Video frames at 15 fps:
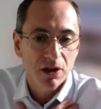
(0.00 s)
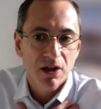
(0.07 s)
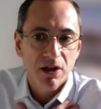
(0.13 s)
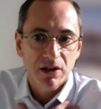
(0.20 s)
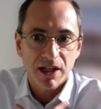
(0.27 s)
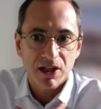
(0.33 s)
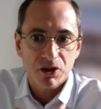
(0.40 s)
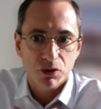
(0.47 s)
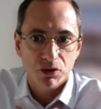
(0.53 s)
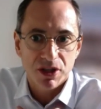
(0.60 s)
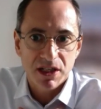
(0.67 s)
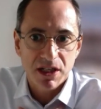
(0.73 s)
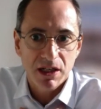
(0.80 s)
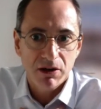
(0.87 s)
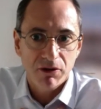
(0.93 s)
They're
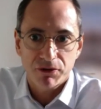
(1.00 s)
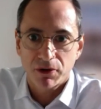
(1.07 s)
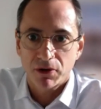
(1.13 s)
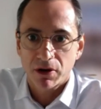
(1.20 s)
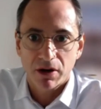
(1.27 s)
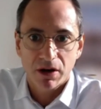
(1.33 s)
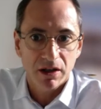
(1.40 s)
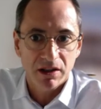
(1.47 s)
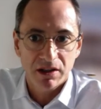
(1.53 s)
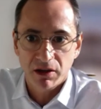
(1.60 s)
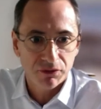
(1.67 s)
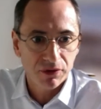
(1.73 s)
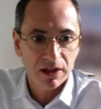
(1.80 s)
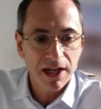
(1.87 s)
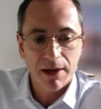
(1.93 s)
sourcing for
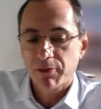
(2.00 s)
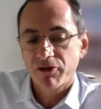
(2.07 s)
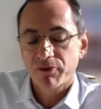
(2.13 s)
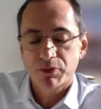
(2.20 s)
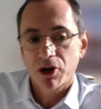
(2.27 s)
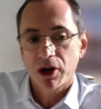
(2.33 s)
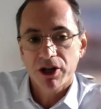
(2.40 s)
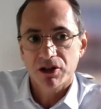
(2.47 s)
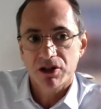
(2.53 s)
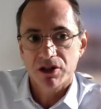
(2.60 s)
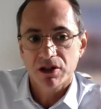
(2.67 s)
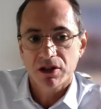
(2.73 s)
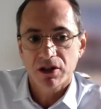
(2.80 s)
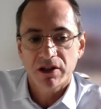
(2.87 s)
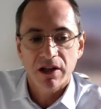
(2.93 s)
different type of products.
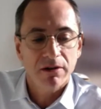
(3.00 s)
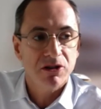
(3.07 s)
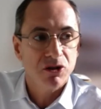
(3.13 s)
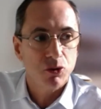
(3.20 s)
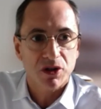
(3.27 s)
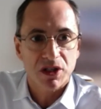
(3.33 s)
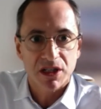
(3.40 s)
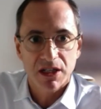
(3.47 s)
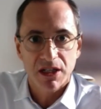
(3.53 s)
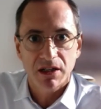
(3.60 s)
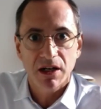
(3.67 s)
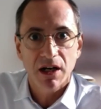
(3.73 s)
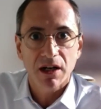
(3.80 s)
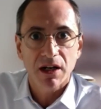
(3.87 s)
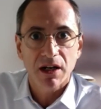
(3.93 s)
They're
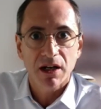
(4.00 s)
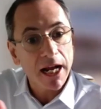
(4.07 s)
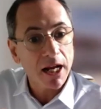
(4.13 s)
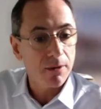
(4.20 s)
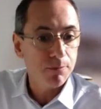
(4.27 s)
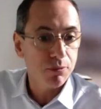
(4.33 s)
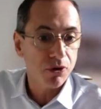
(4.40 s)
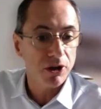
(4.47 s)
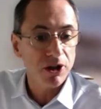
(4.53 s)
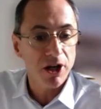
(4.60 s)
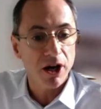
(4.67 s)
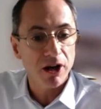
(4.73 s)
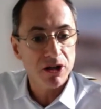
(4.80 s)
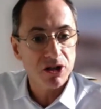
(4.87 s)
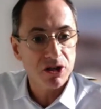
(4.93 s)
sourcing tech
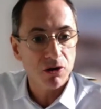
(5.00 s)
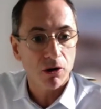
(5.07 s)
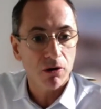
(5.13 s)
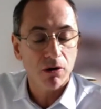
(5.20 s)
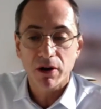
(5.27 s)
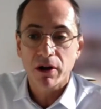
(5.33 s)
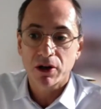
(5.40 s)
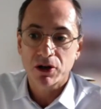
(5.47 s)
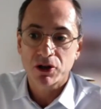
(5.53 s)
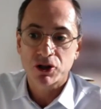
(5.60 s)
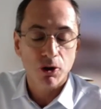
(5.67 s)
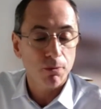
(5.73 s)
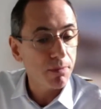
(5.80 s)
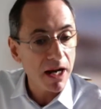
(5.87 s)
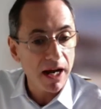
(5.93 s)
products or
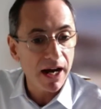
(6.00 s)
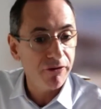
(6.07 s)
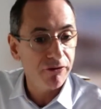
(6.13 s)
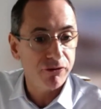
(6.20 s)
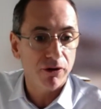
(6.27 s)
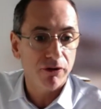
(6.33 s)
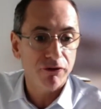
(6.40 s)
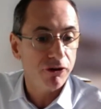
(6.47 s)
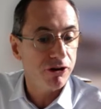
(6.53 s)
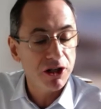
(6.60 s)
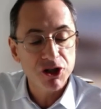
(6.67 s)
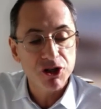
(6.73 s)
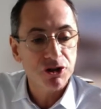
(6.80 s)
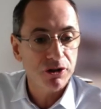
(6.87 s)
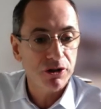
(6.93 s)
supply for
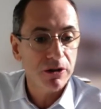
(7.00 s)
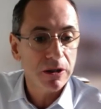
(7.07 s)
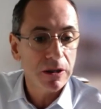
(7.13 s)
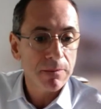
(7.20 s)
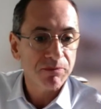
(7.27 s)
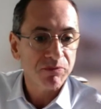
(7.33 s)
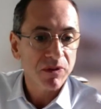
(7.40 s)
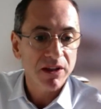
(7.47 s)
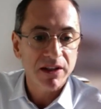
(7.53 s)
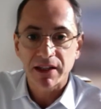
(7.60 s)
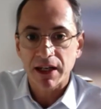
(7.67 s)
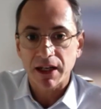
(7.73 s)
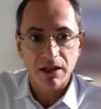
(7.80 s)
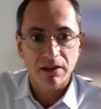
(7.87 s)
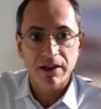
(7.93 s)
furniture. They're
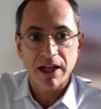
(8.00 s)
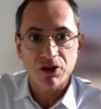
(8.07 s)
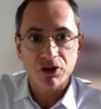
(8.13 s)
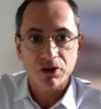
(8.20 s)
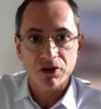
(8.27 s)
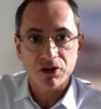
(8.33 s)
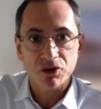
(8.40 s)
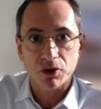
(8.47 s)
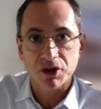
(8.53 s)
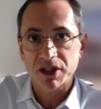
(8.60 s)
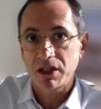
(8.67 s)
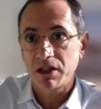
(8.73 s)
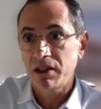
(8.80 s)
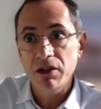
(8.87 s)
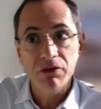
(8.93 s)

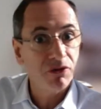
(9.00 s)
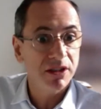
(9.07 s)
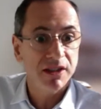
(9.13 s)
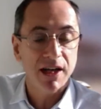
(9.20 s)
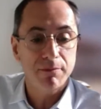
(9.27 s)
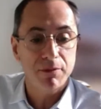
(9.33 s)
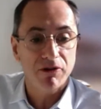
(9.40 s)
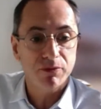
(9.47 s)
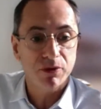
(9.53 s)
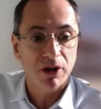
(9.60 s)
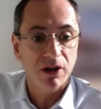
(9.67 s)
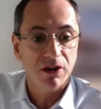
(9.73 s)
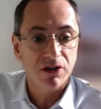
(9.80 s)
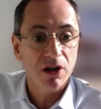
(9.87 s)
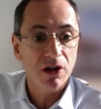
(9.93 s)
sourcing different type of
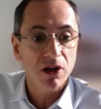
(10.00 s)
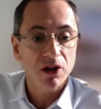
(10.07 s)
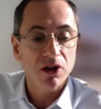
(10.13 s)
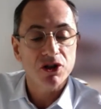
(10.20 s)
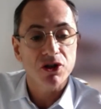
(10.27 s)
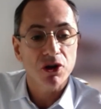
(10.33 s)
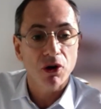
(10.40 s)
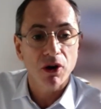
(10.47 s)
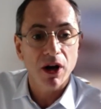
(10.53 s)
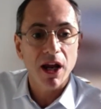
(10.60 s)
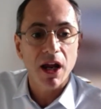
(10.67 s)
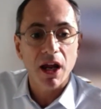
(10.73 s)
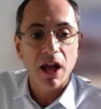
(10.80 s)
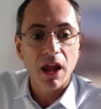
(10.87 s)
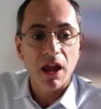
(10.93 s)
products. So
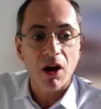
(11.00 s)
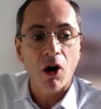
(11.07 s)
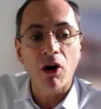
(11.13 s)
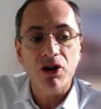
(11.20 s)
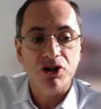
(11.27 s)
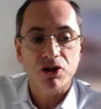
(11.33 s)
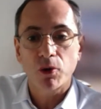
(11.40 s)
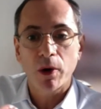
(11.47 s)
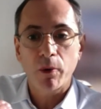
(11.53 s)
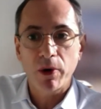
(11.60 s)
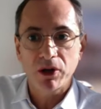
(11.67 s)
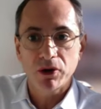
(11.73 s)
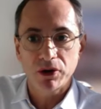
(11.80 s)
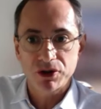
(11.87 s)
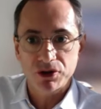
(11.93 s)
also when we
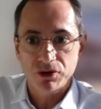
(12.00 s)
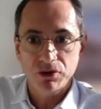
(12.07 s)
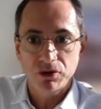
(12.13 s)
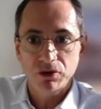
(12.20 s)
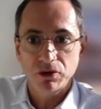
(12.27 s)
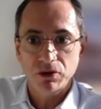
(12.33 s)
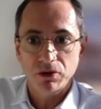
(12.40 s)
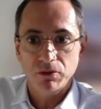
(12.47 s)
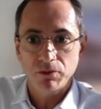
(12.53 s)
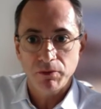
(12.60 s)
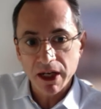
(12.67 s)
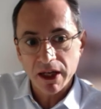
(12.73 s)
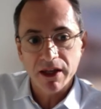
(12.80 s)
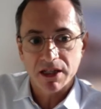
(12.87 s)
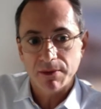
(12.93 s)
go to
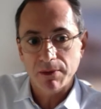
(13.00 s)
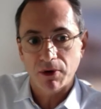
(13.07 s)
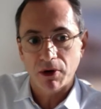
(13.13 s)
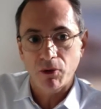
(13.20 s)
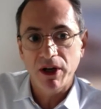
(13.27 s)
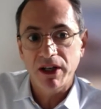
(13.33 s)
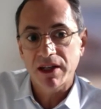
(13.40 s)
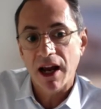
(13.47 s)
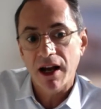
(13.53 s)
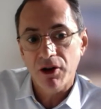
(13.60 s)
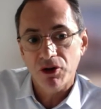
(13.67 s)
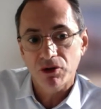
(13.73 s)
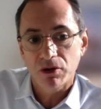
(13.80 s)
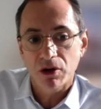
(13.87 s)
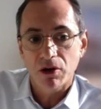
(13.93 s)
meet these people, we tell
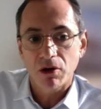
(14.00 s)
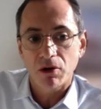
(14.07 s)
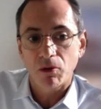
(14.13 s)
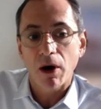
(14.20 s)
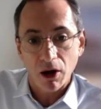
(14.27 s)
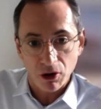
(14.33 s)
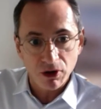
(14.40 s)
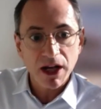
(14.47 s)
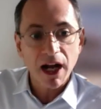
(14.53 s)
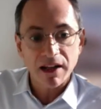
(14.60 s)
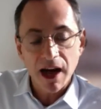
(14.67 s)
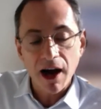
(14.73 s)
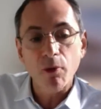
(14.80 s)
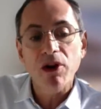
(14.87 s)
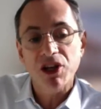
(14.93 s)
you, well, look at
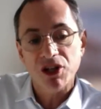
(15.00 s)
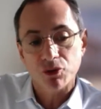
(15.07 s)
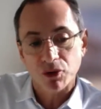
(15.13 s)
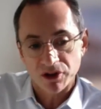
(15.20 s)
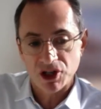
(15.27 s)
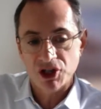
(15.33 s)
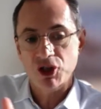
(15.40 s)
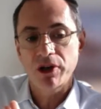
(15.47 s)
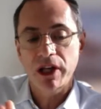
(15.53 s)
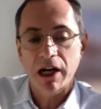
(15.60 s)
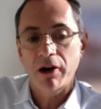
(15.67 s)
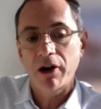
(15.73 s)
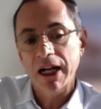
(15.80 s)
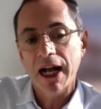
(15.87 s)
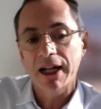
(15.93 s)
how we're transitioning
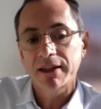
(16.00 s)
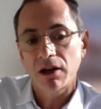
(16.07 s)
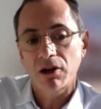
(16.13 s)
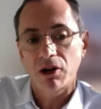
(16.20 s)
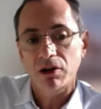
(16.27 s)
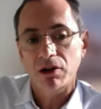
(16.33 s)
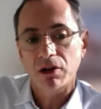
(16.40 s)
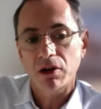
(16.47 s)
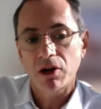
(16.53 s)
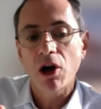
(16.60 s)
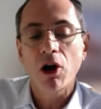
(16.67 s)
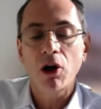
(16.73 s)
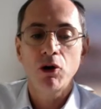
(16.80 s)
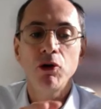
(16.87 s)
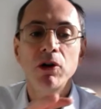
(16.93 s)
our catalog.
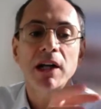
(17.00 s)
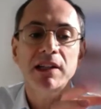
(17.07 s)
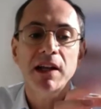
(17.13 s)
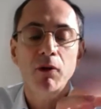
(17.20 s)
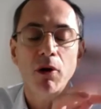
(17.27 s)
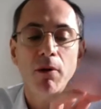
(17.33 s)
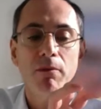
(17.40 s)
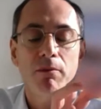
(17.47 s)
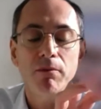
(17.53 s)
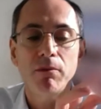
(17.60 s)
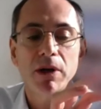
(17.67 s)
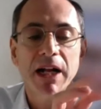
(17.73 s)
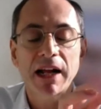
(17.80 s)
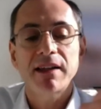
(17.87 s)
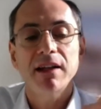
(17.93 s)
Look at our
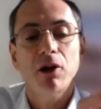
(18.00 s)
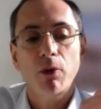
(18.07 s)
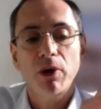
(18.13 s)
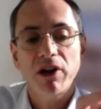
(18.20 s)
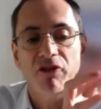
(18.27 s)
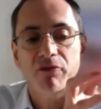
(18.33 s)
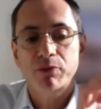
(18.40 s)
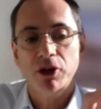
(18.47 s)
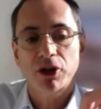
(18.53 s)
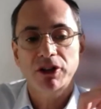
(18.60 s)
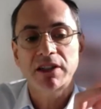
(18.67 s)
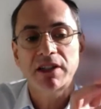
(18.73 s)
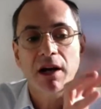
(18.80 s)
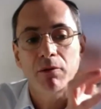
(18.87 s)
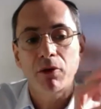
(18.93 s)
category of products
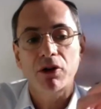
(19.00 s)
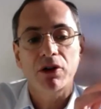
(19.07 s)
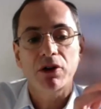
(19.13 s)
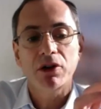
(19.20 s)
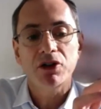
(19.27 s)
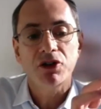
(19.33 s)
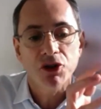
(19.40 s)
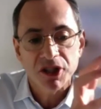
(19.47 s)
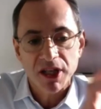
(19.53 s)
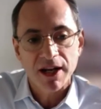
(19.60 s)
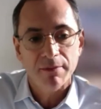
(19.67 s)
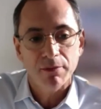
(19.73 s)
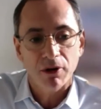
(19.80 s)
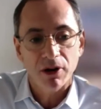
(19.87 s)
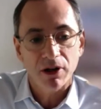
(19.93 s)
that are more
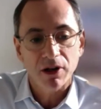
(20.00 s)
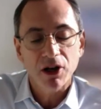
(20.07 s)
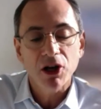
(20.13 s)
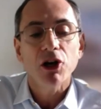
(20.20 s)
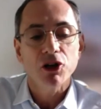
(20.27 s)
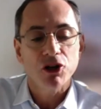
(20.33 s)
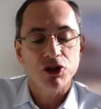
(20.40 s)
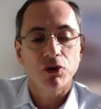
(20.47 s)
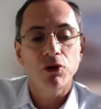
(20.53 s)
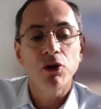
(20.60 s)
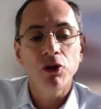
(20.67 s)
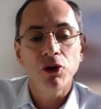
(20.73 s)
sustainable. So